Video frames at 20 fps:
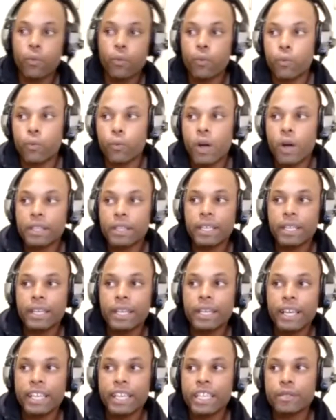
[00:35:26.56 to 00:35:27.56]
One
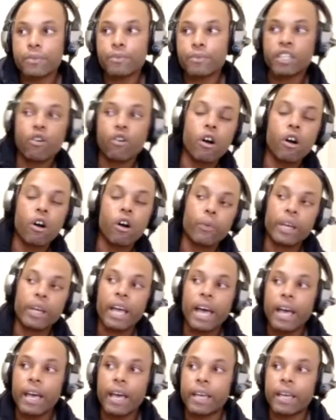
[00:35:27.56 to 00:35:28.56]
thing that keeps me going when
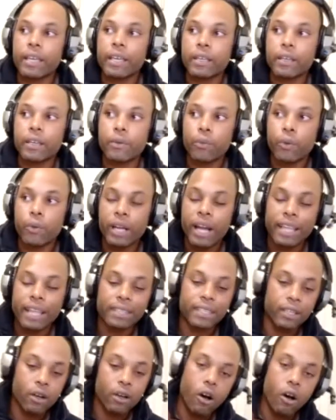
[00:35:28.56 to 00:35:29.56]
I
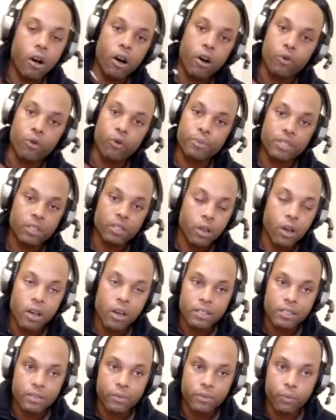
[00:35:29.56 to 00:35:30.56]
think all hope's
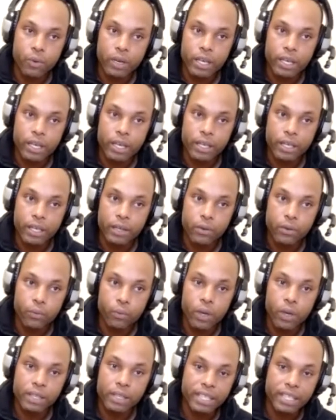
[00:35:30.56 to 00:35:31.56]
lost, when
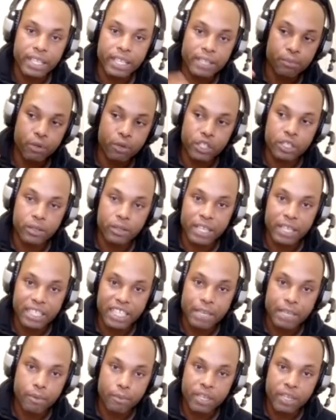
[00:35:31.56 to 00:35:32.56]
one thing that's
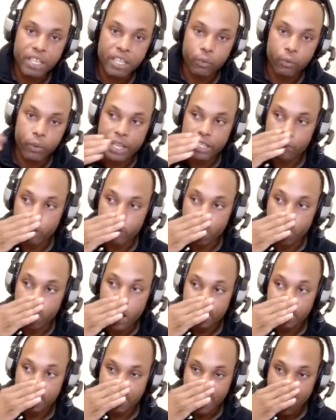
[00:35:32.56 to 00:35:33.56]
keeping me in the race,
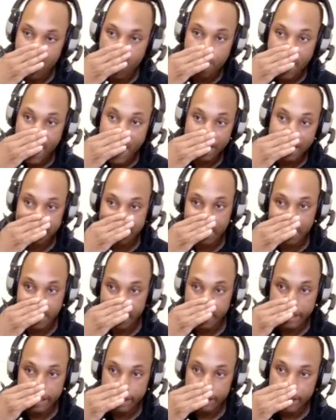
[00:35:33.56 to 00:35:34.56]
regardless of how bad it's
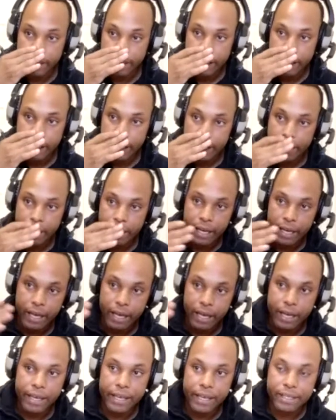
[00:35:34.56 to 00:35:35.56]
getting,
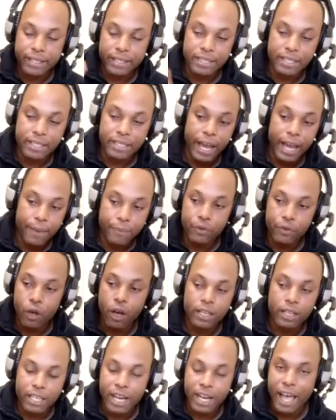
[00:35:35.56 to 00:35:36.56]
is the same
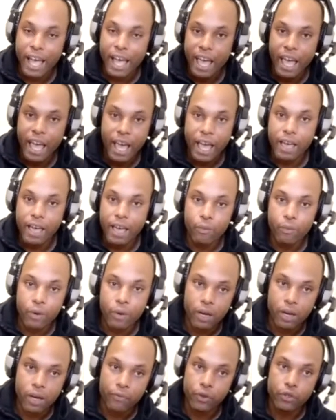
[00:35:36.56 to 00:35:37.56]
thought that I had
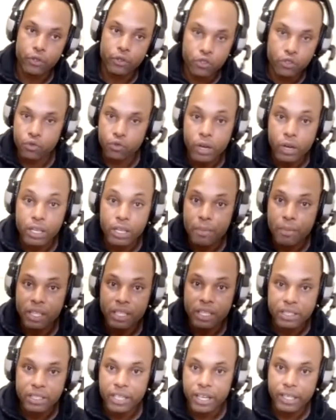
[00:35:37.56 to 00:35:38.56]
when I first joined the
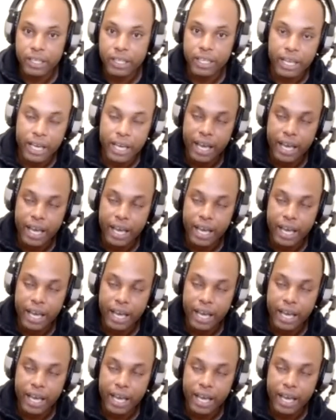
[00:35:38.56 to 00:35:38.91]
military.